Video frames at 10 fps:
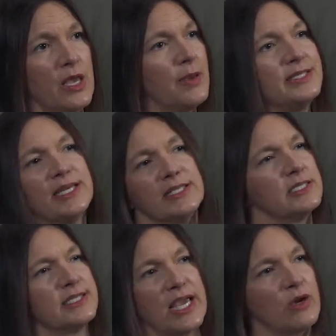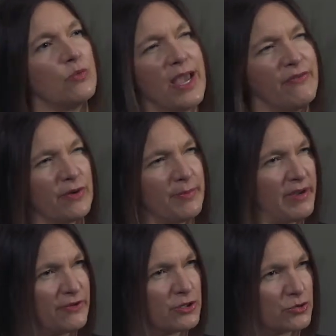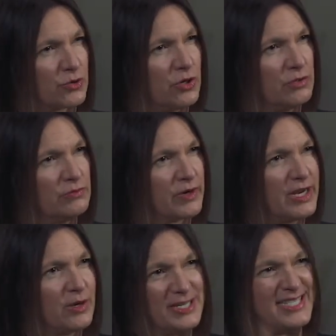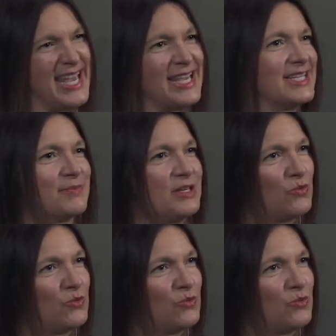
It doesn't take away from my first role, right? Nobody's taking something